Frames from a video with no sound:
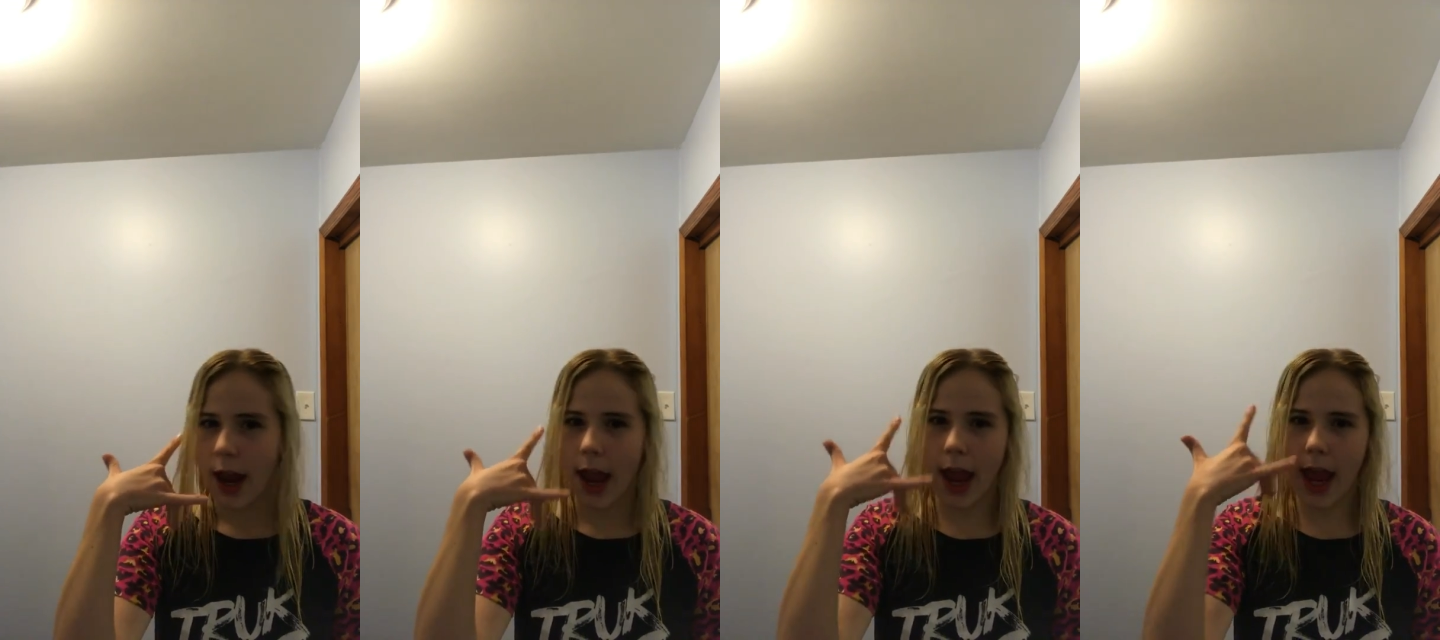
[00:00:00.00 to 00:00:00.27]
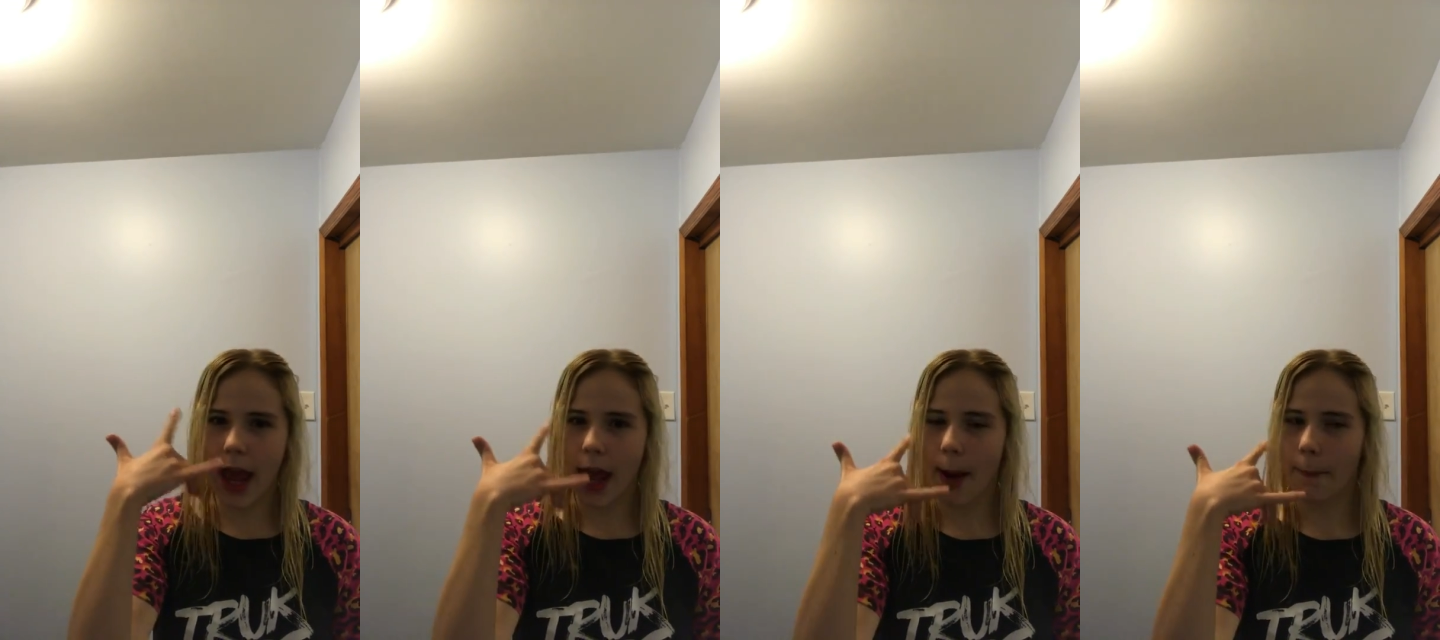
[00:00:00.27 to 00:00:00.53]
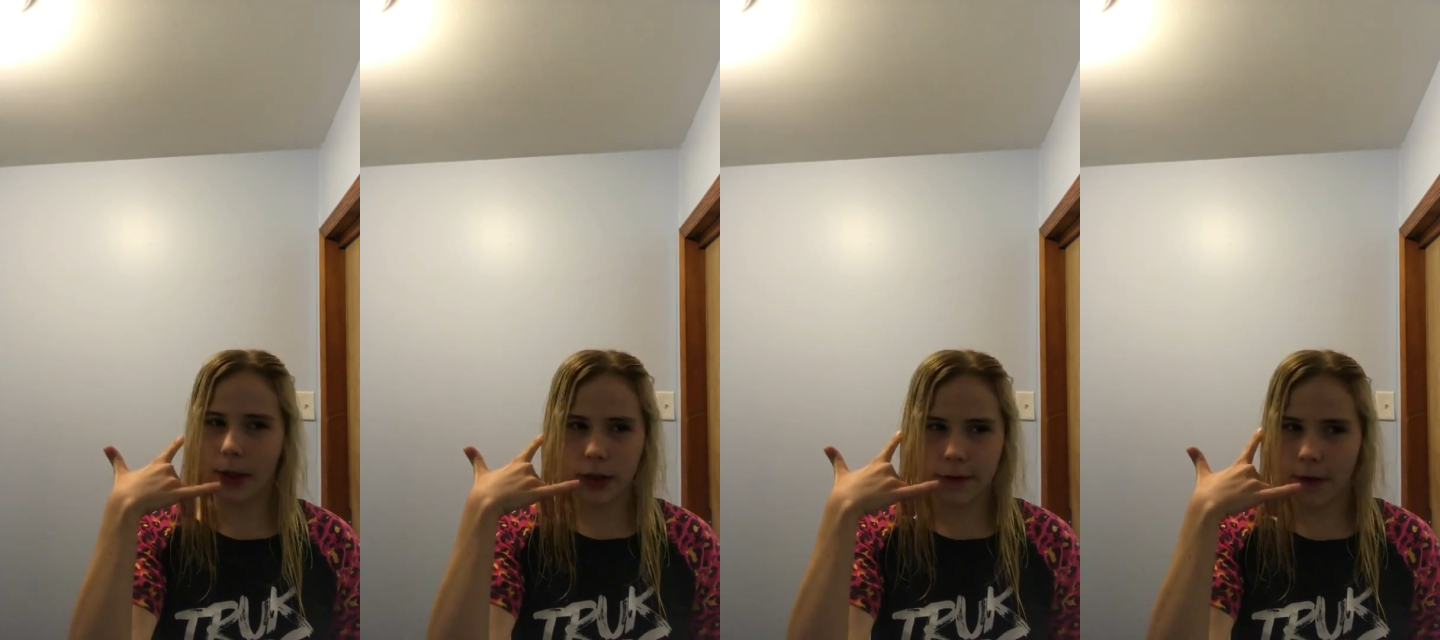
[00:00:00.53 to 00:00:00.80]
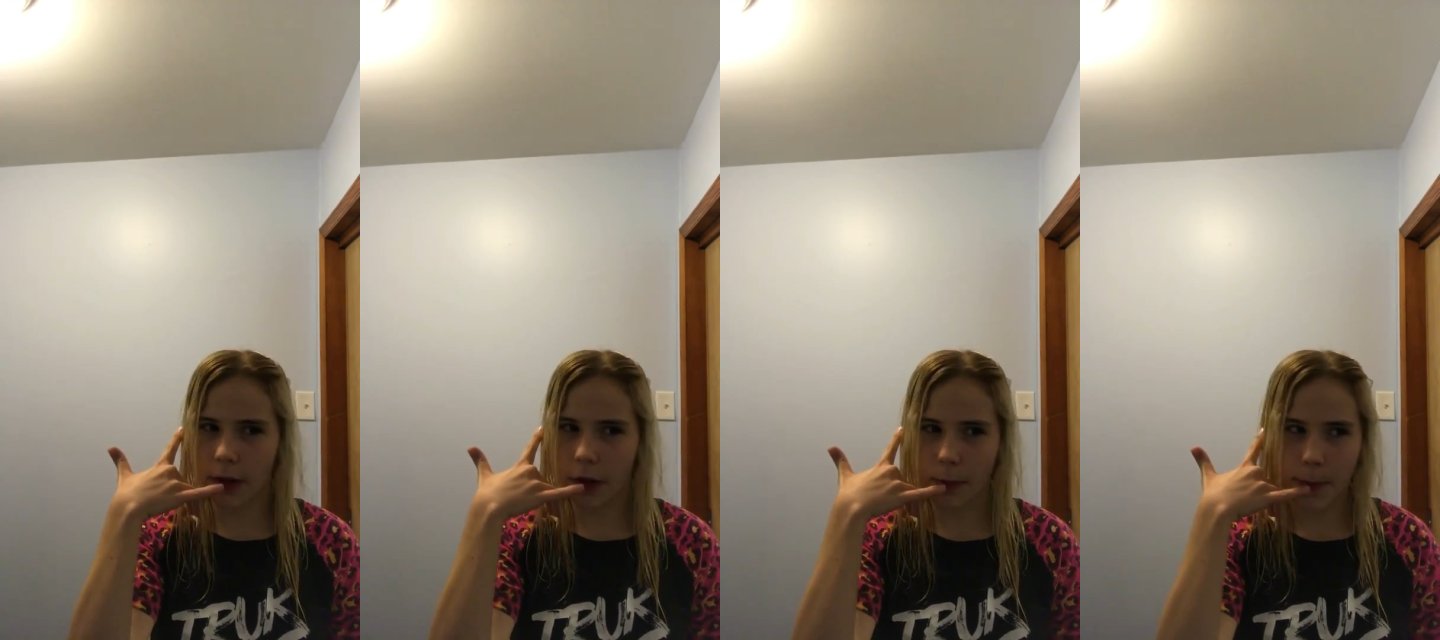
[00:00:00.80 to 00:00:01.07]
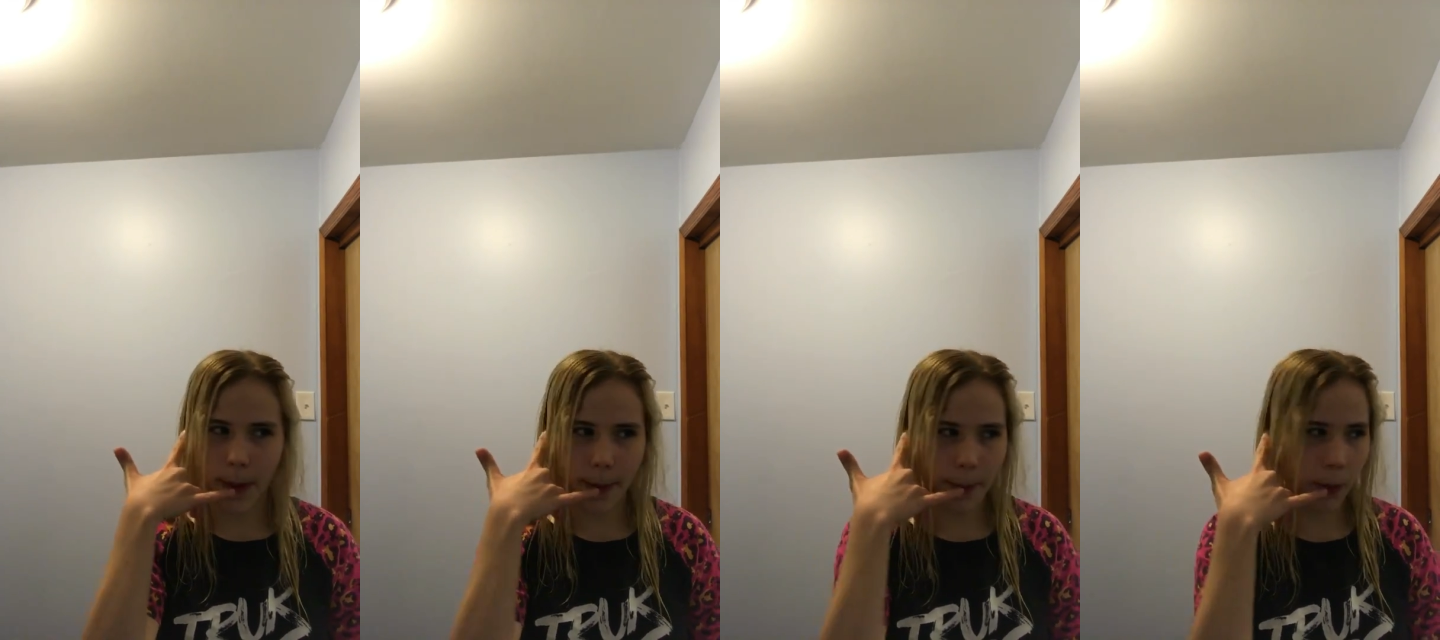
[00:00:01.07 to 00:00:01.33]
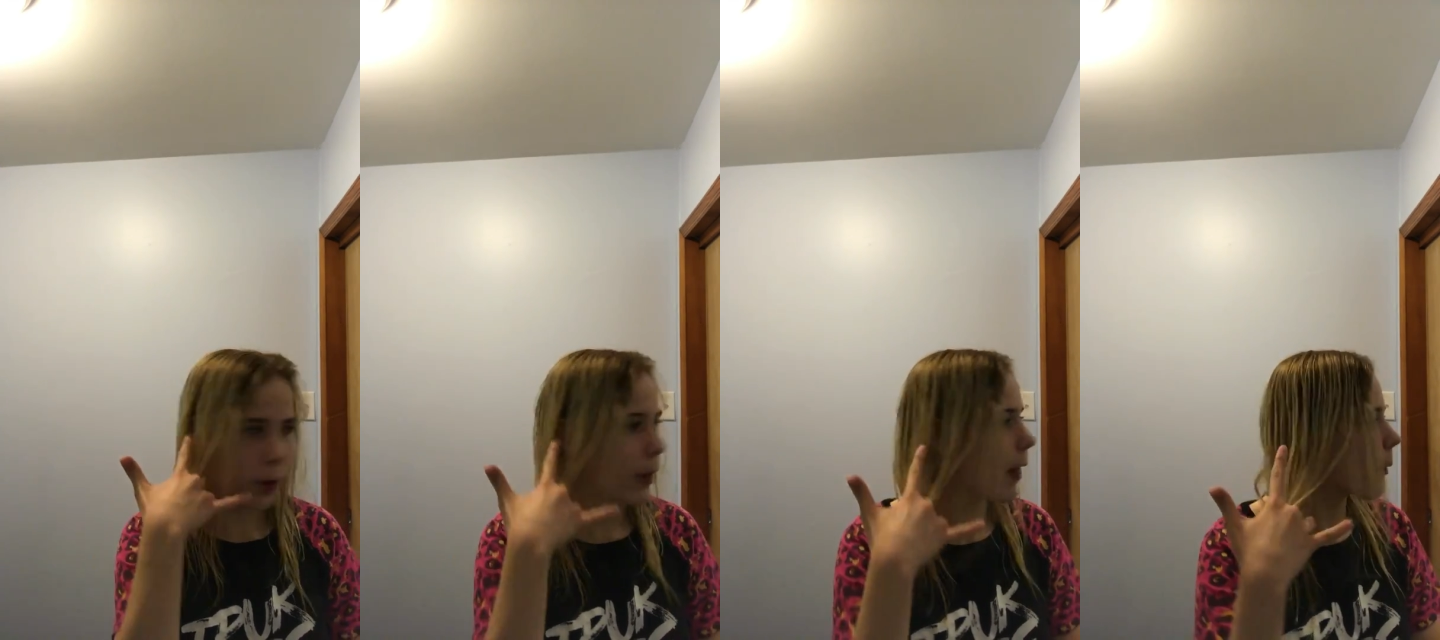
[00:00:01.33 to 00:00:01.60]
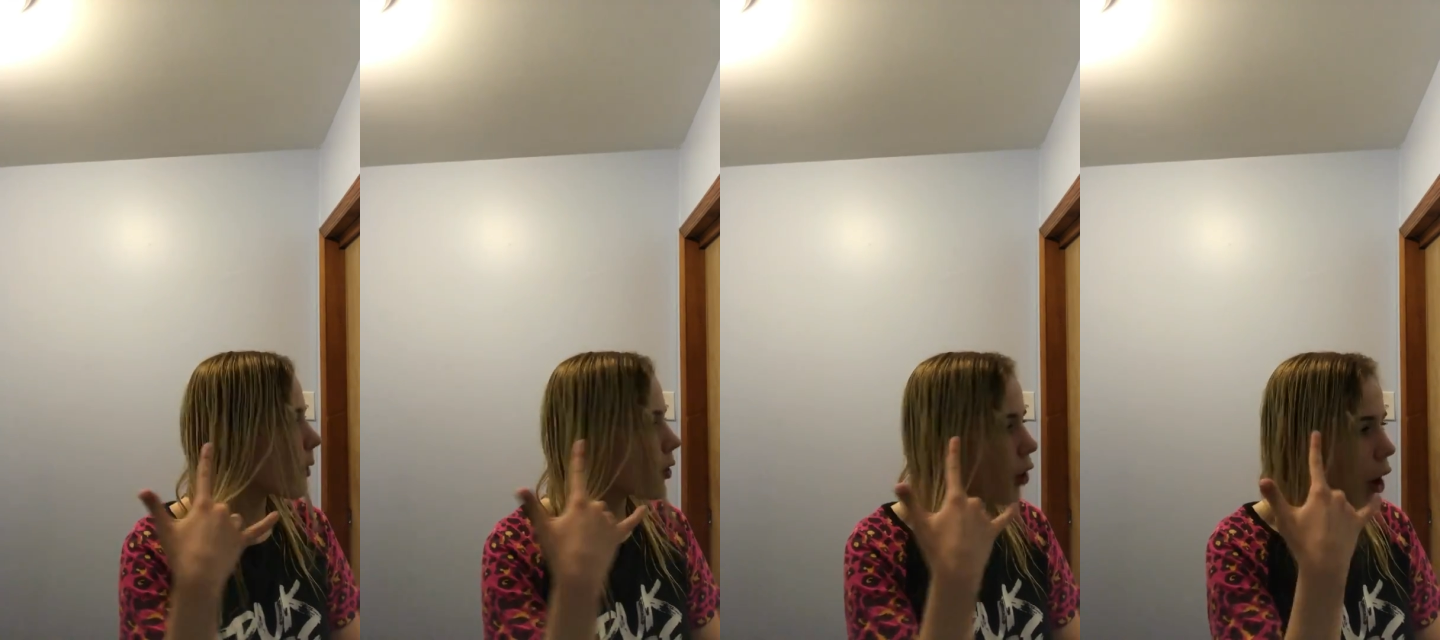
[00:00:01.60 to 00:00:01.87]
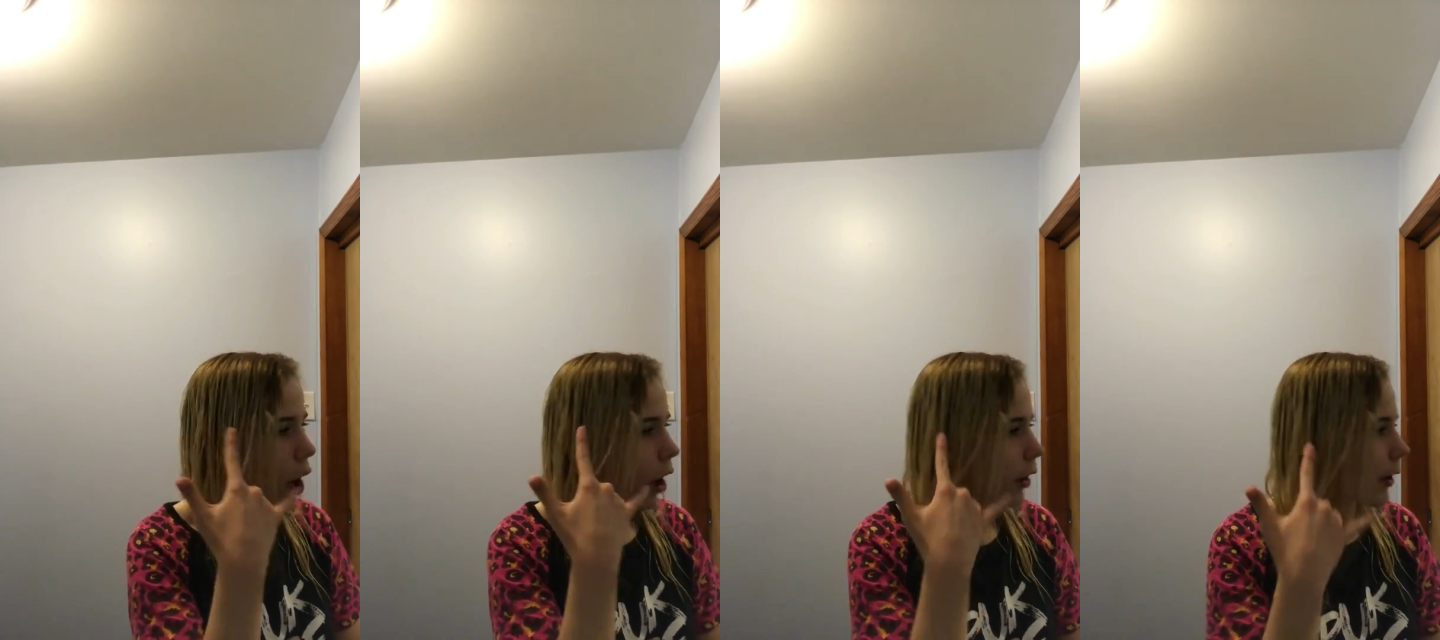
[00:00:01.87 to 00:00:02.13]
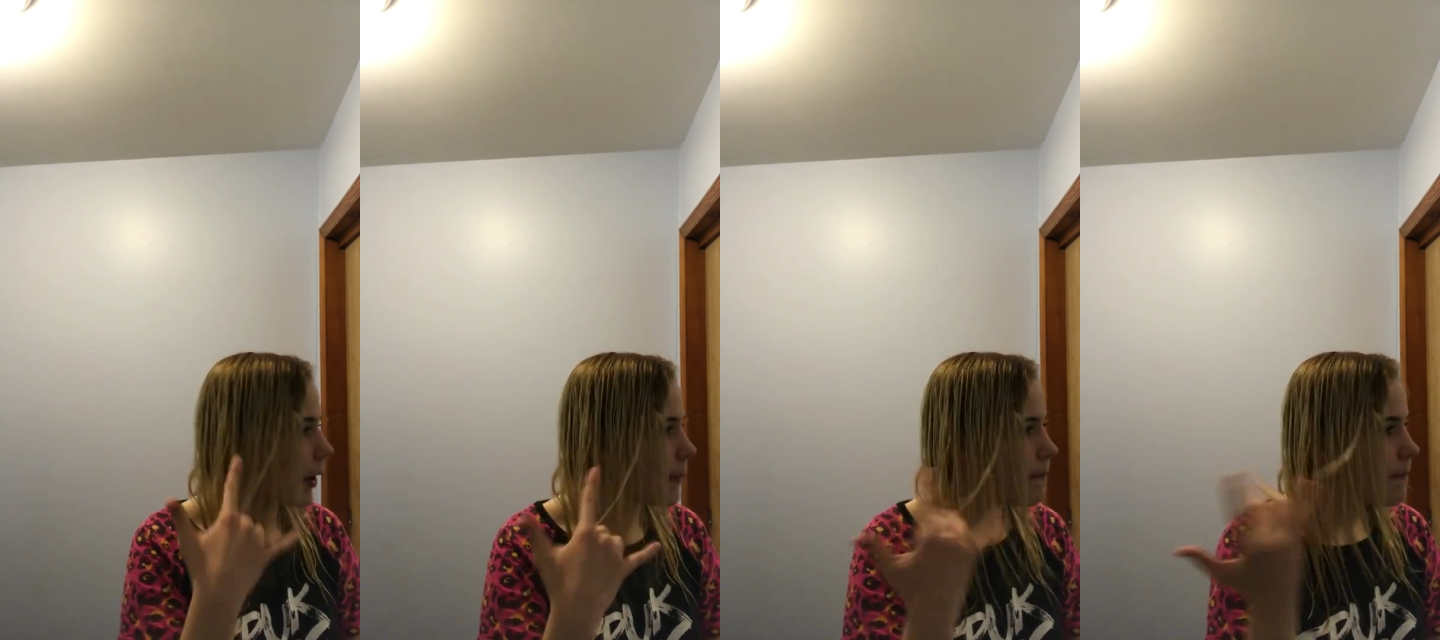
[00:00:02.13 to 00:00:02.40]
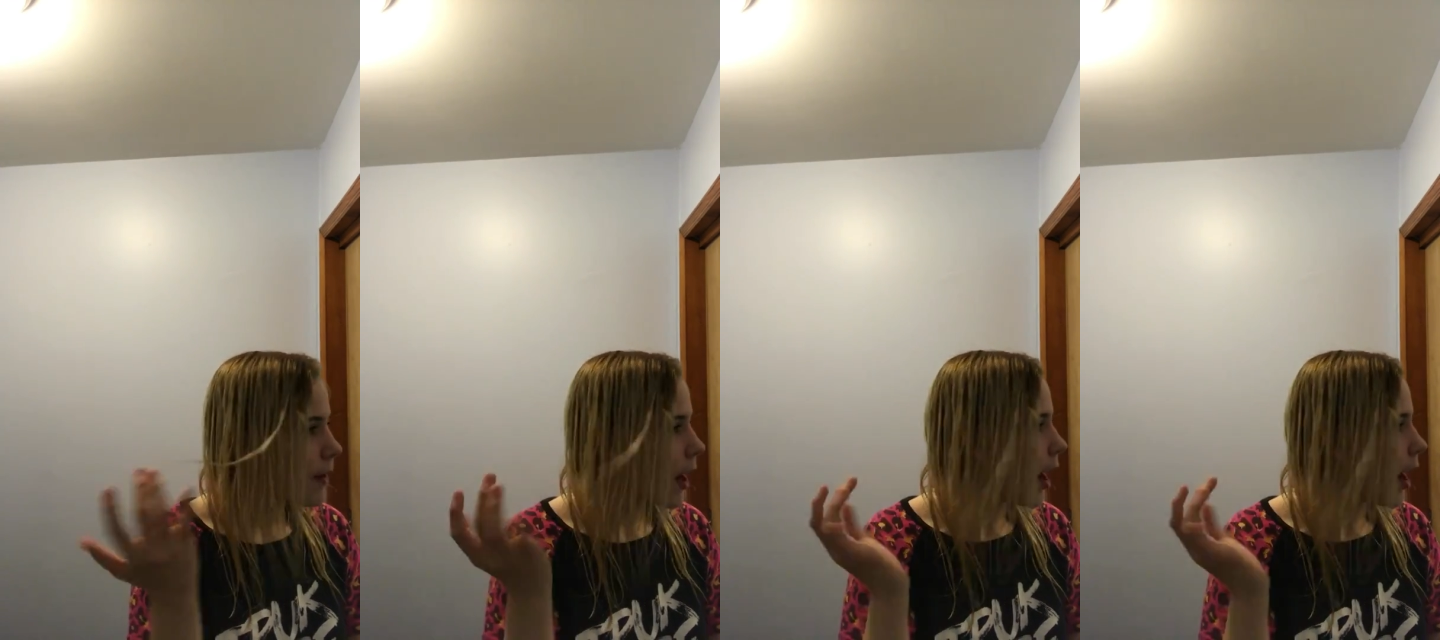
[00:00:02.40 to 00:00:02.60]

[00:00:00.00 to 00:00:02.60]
and a bunch of other people, and they were talking.